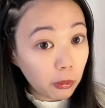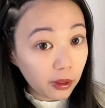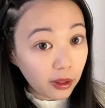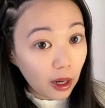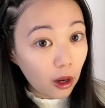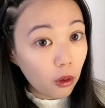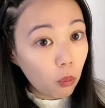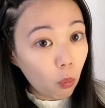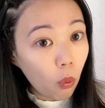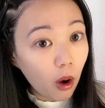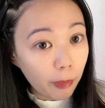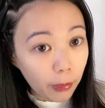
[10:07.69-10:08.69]
want to know
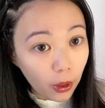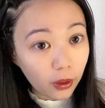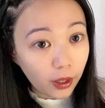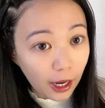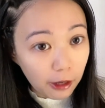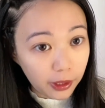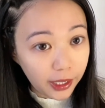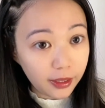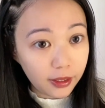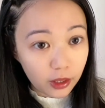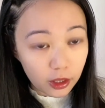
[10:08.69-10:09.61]
what book I read,